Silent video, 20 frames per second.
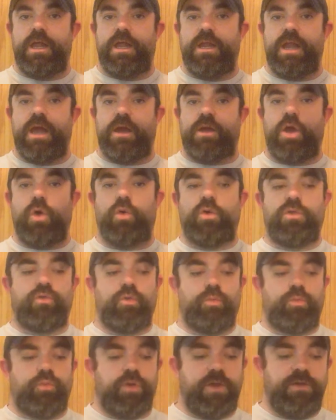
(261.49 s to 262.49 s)
Now, going
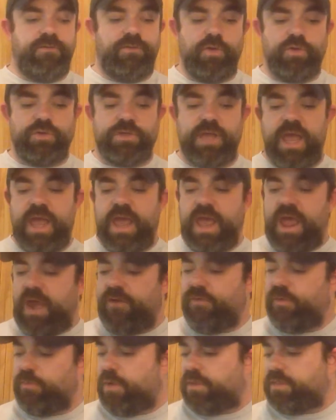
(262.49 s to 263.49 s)
through previews,
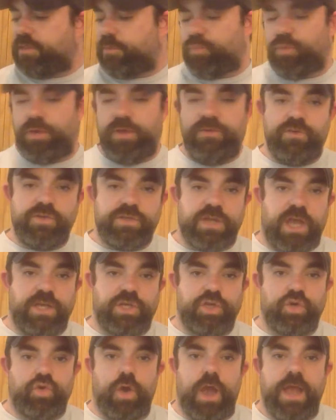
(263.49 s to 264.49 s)
every month in previews, I
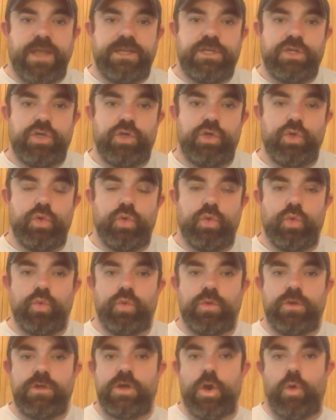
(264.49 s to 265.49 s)
try
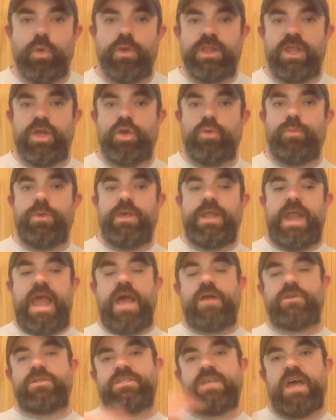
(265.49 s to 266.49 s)
to go a little bit
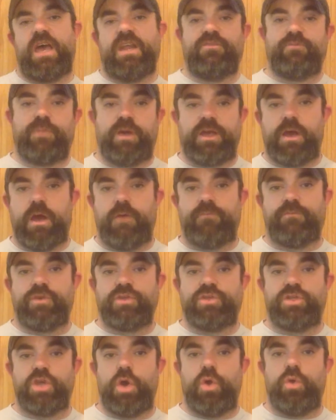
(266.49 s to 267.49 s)
outside of my
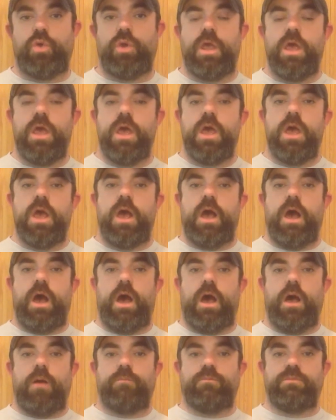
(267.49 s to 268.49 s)
comfort zone.
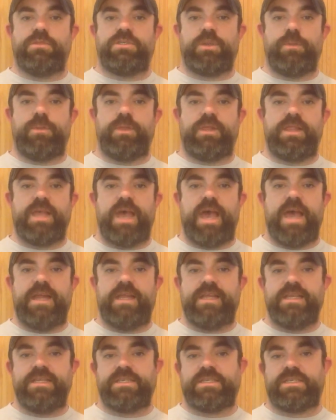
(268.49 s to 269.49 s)
Something that
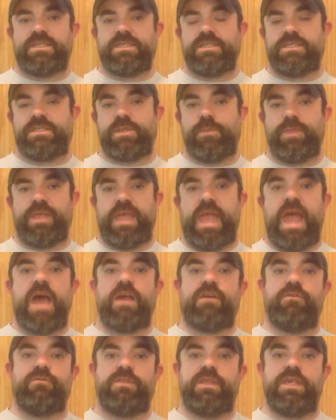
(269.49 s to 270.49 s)
is something
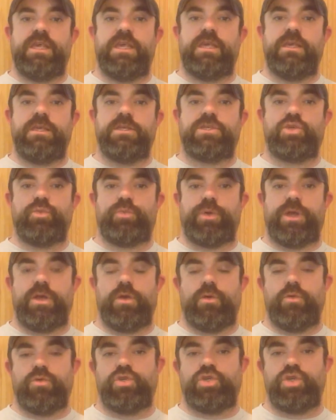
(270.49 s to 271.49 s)
out of the
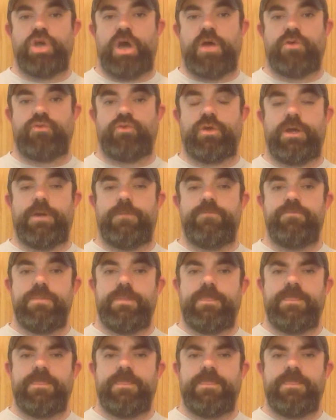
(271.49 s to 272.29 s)
superhero genre.